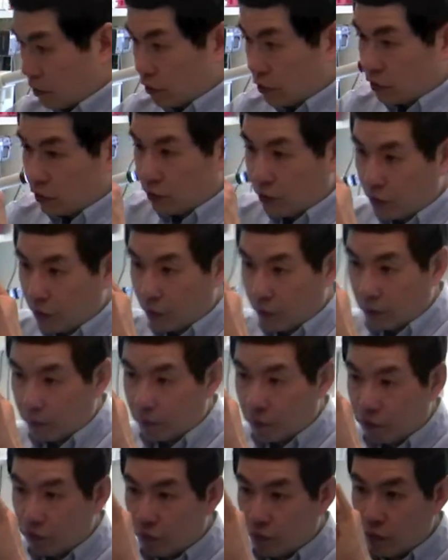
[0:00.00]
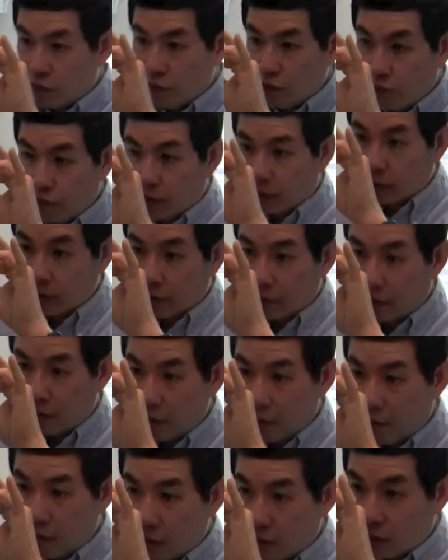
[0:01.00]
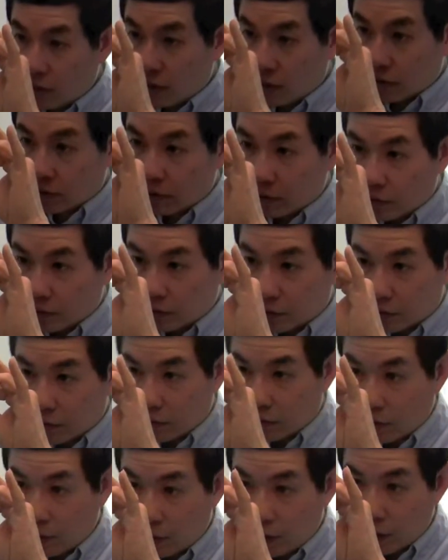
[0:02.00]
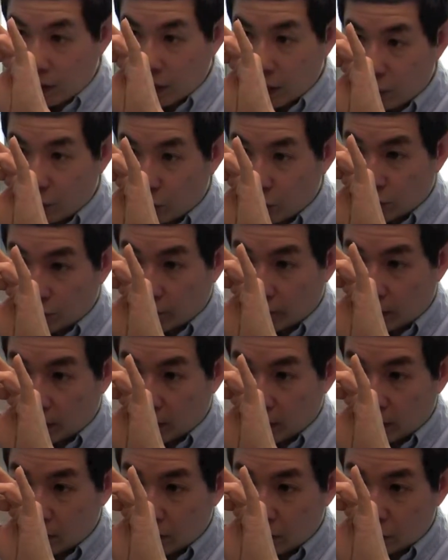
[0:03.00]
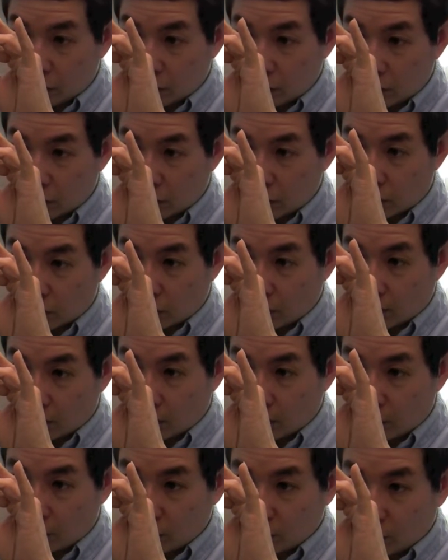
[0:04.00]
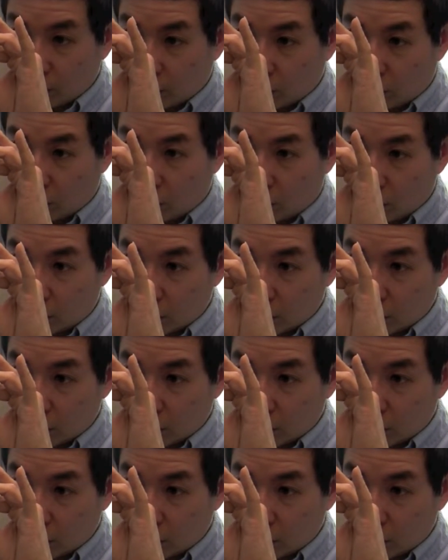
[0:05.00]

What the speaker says: So I'm removing the aqueous phase, just as I've done before.